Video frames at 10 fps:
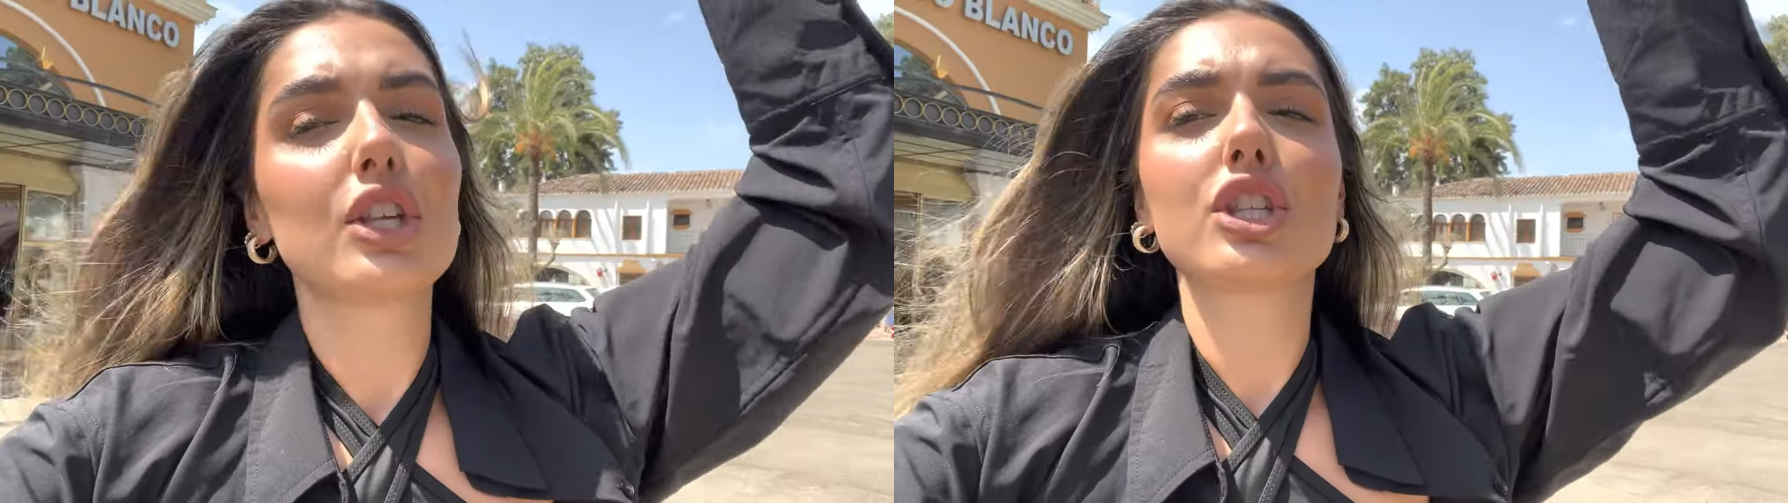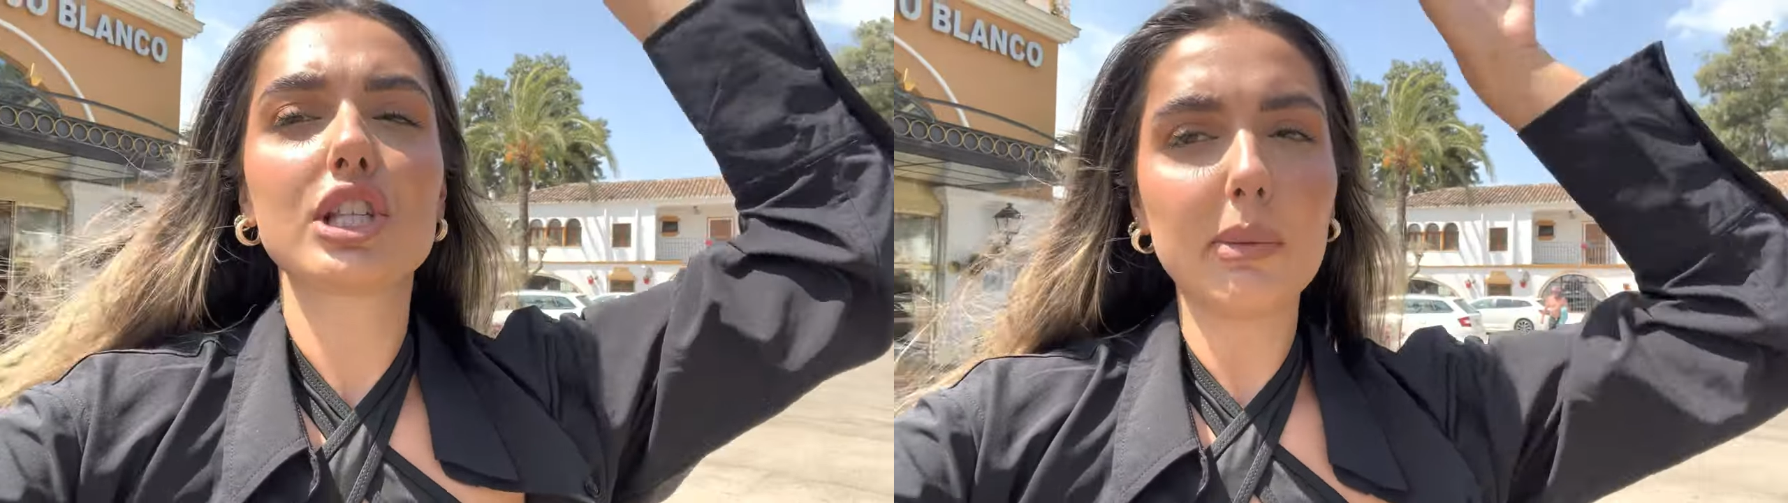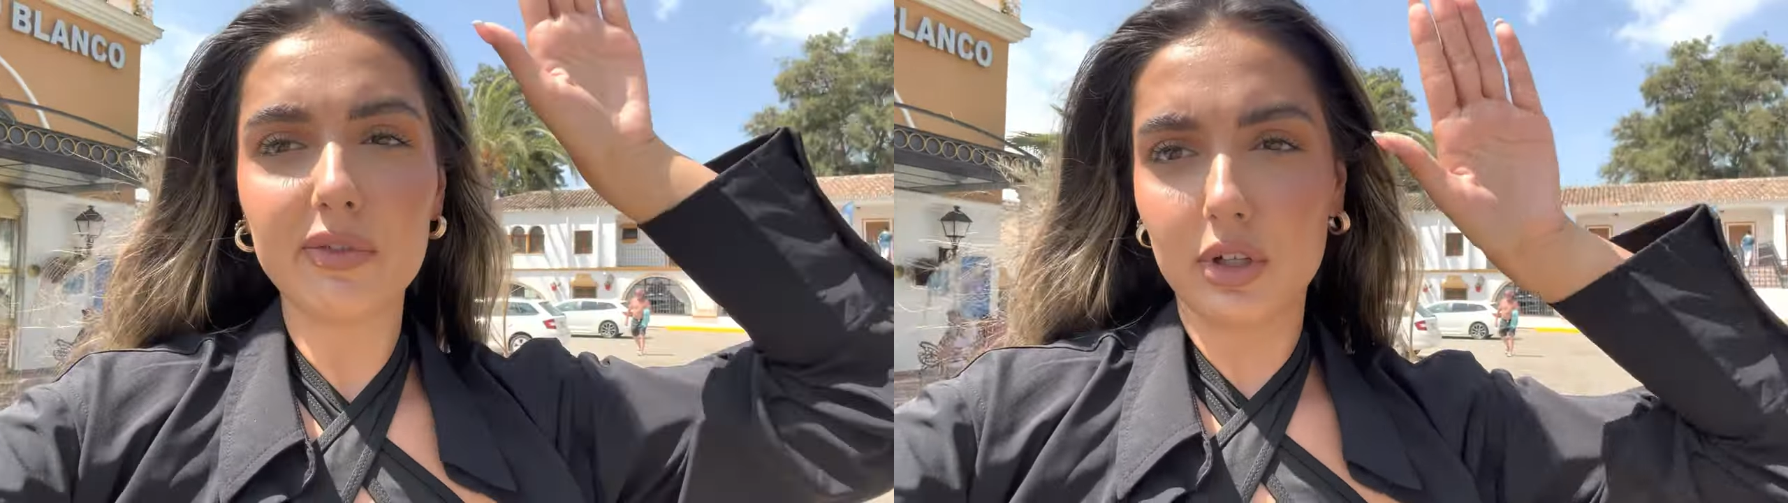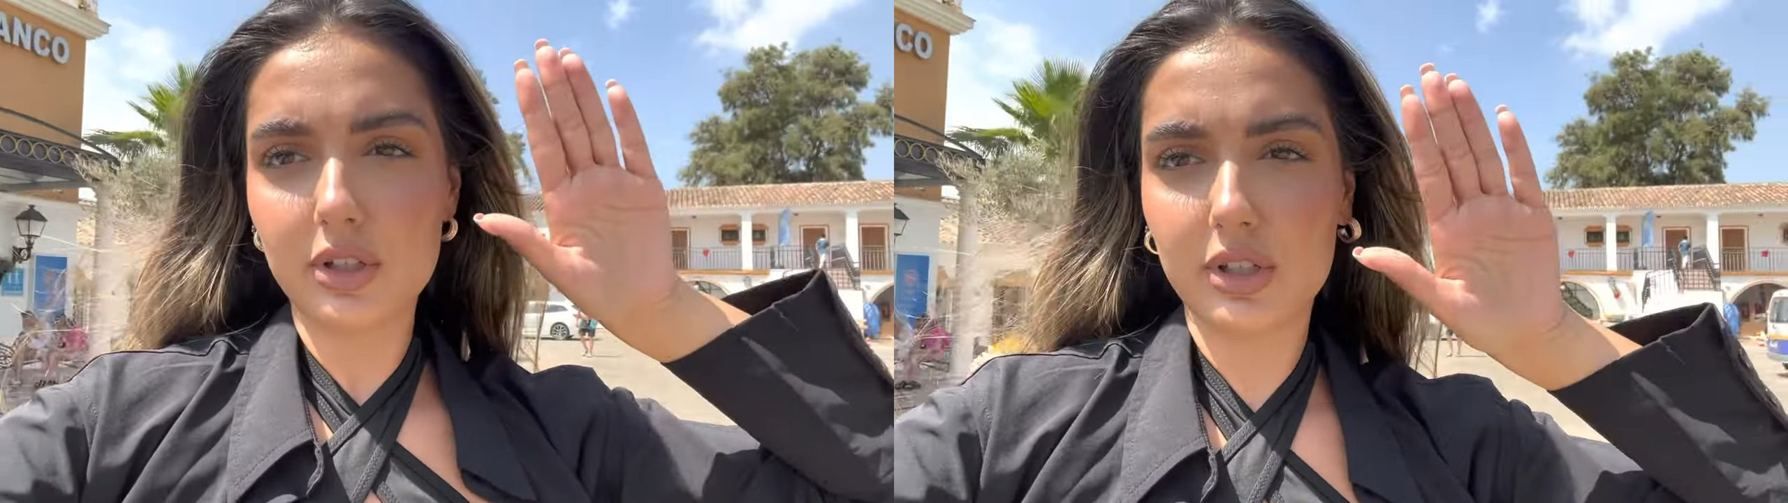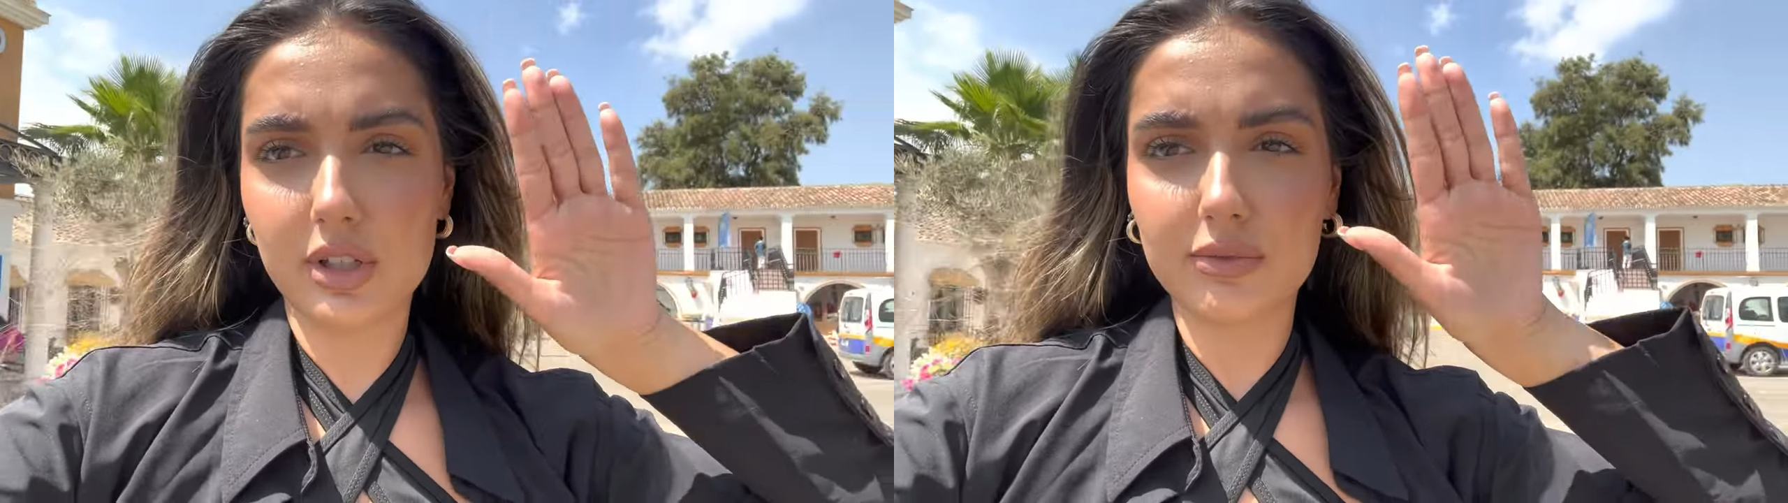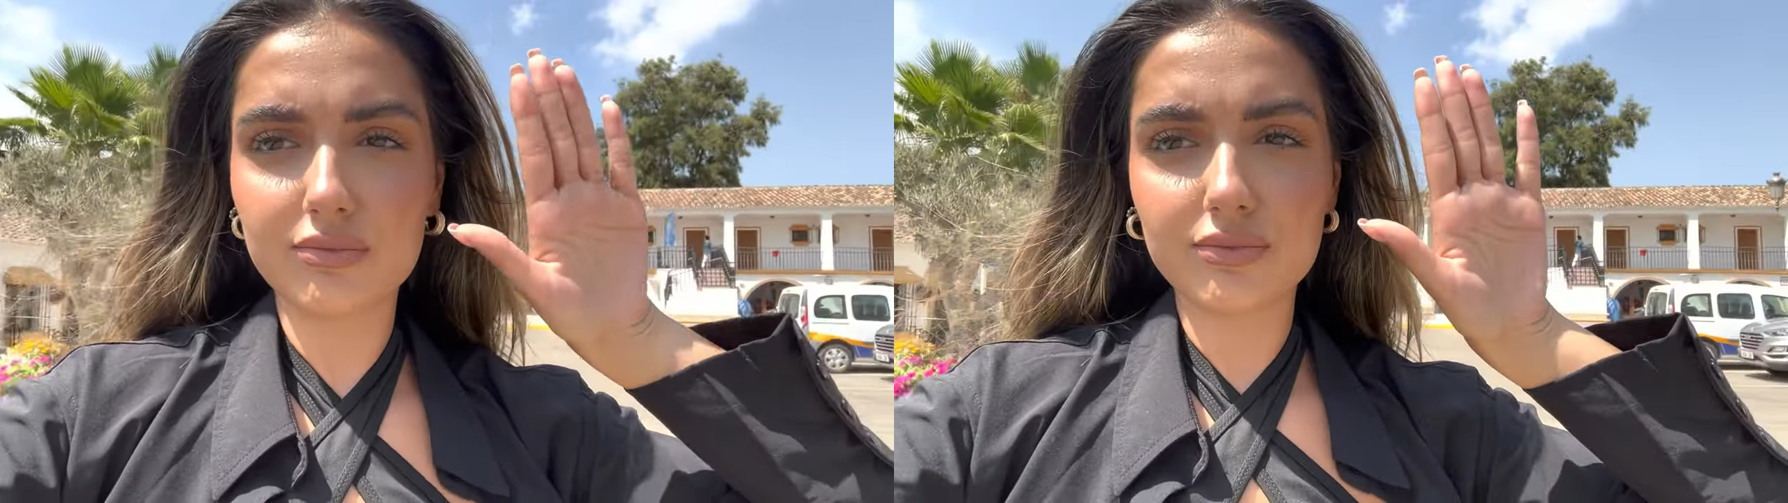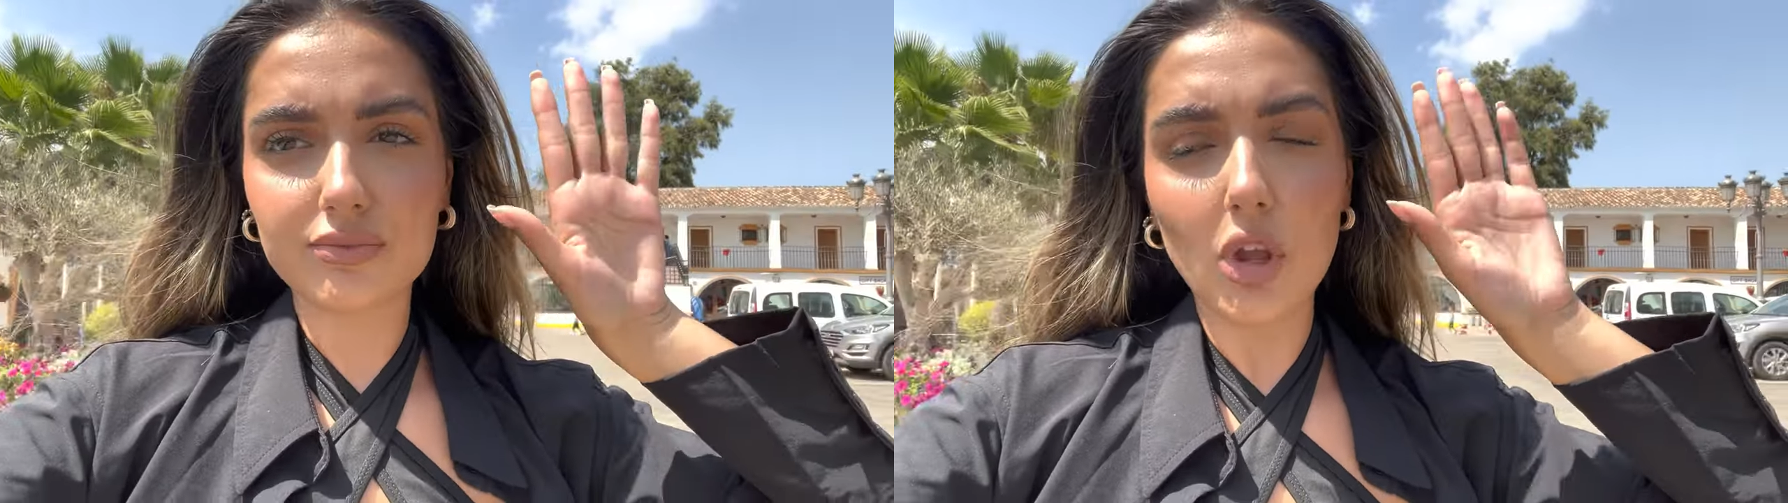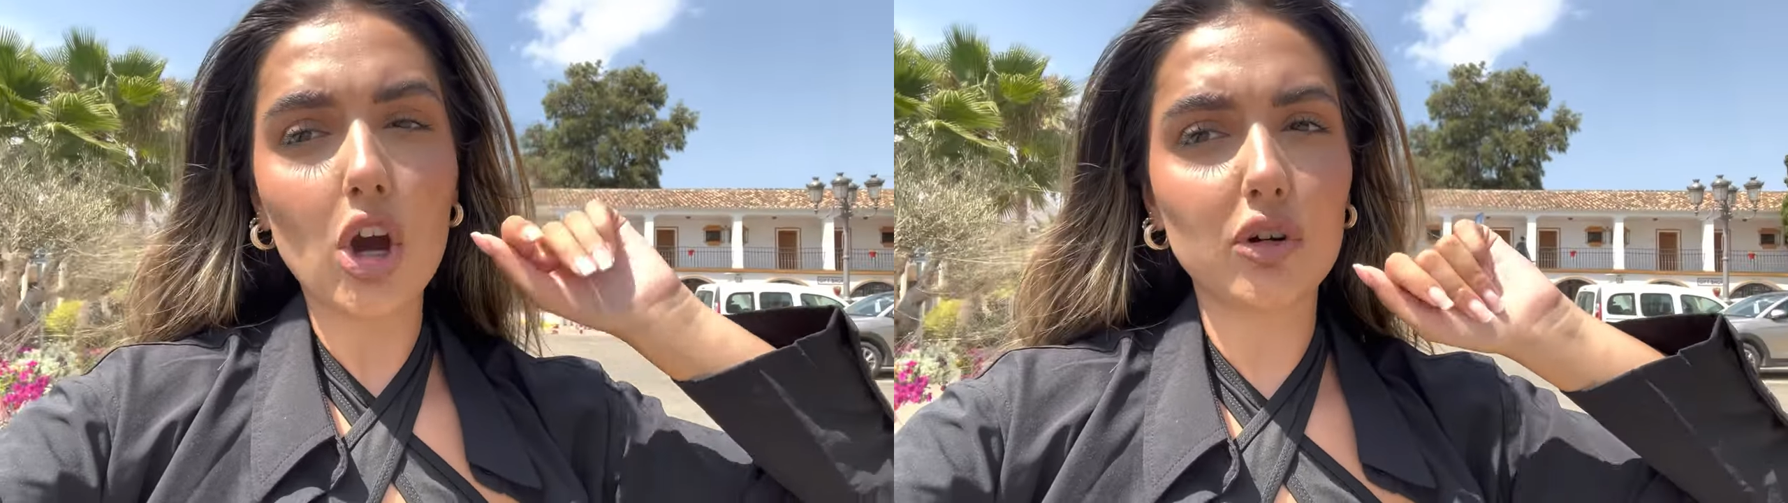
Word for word: Some of us are